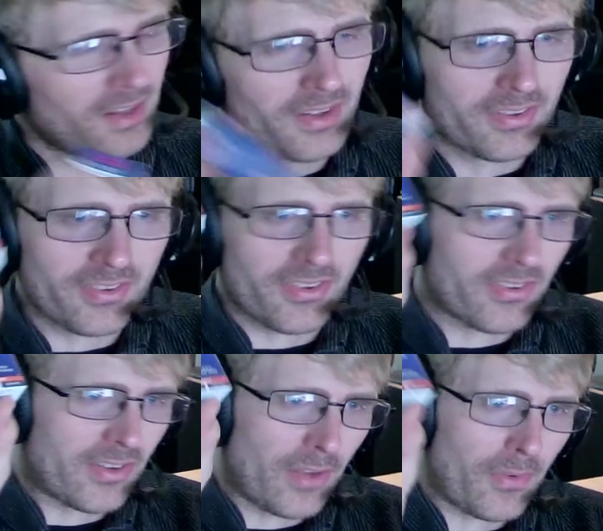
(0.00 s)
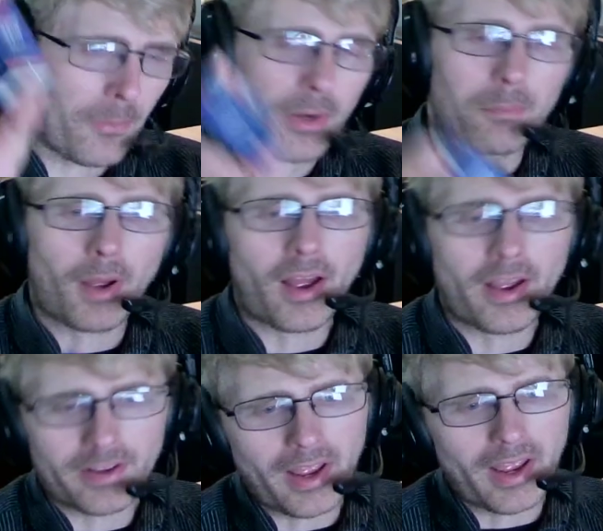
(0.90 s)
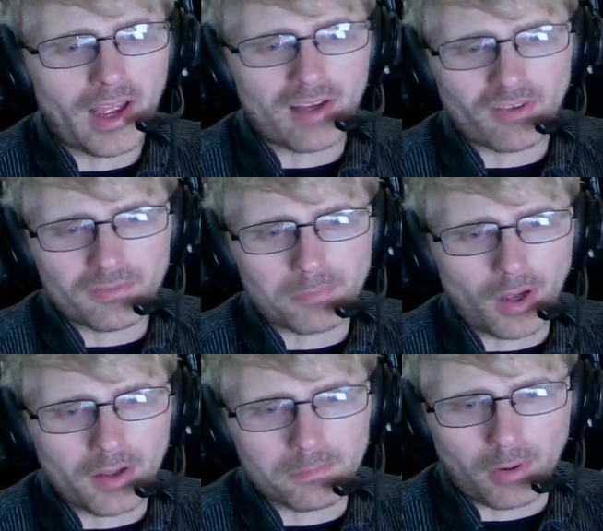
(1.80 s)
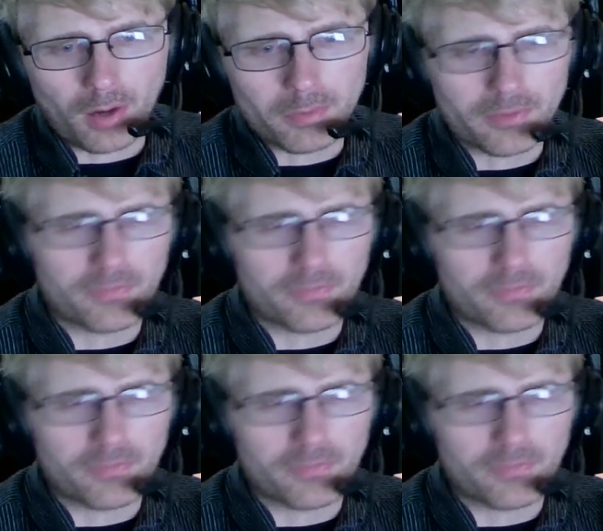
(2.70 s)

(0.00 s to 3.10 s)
this is the stuff I'm going to buy, and I have. I've bought probably